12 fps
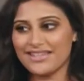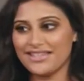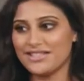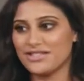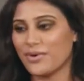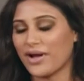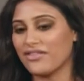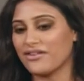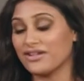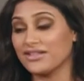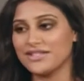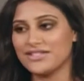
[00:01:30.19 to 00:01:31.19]
He's
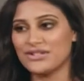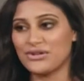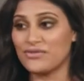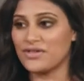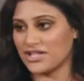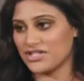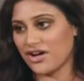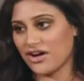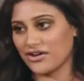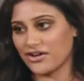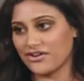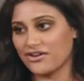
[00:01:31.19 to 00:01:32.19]
rather a listener than a
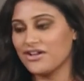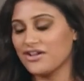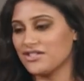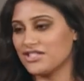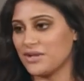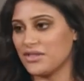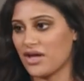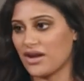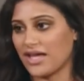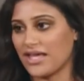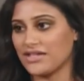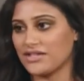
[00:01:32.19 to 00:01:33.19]
talker, so he thought
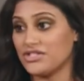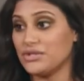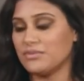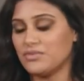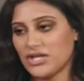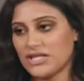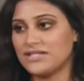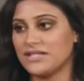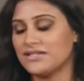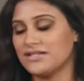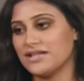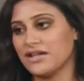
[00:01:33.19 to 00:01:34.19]
I could do him
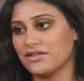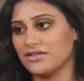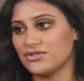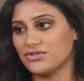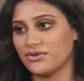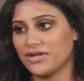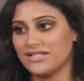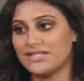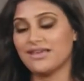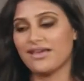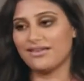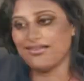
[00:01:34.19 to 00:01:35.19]
justice and tell his story instead.